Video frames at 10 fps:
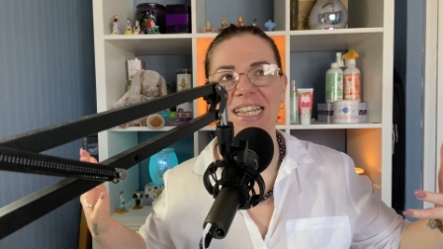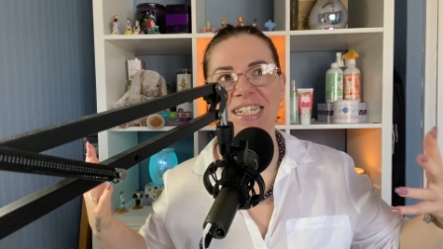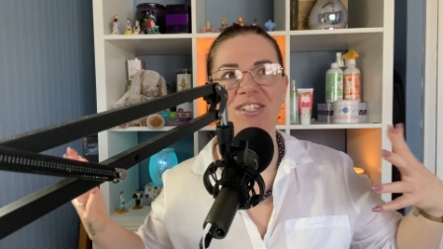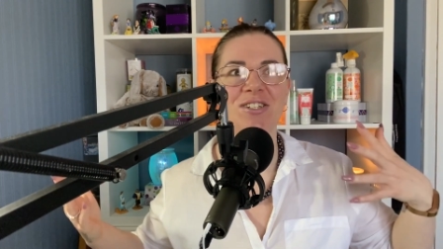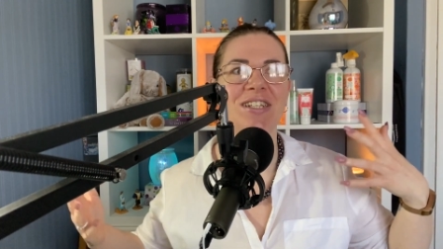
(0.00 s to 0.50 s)

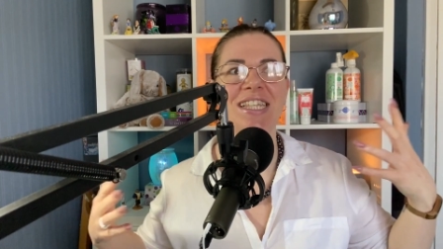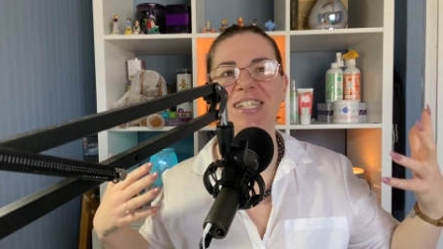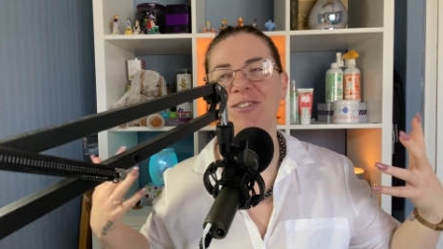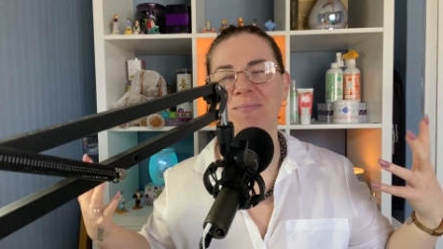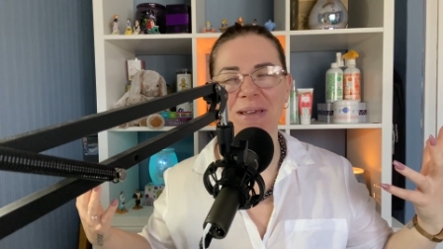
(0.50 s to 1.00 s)
This
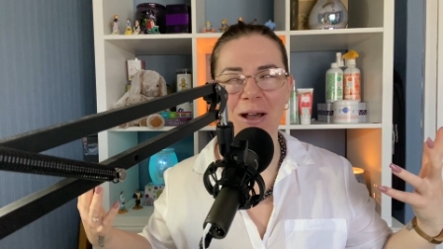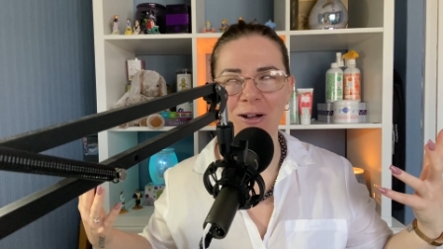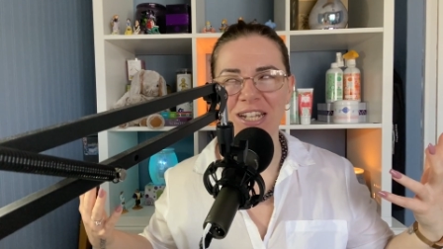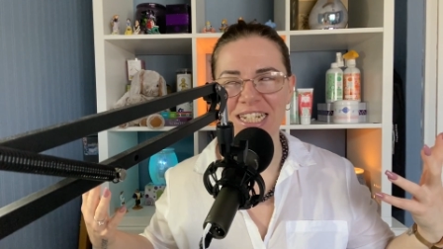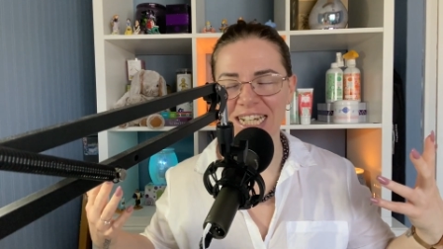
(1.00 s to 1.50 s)
should be
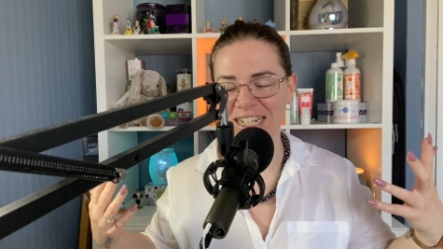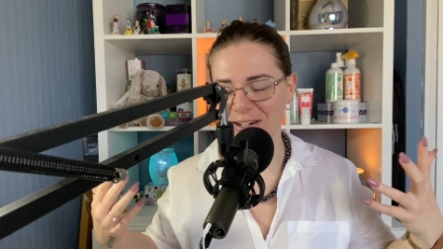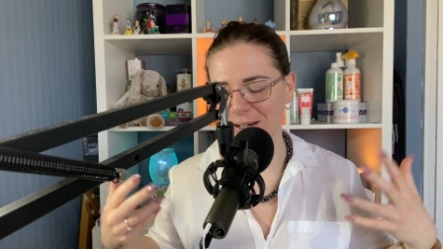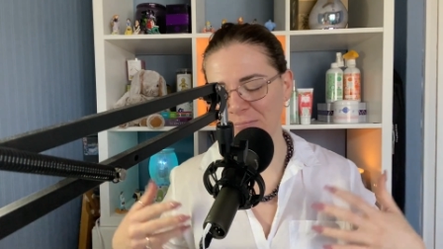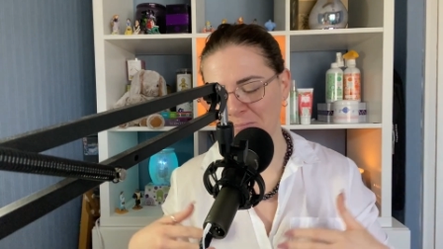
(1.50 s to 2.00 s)
holiday
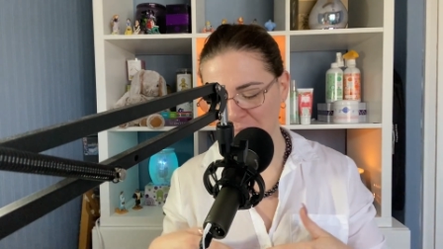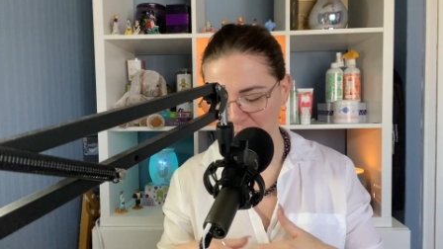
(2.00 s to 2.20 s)
time.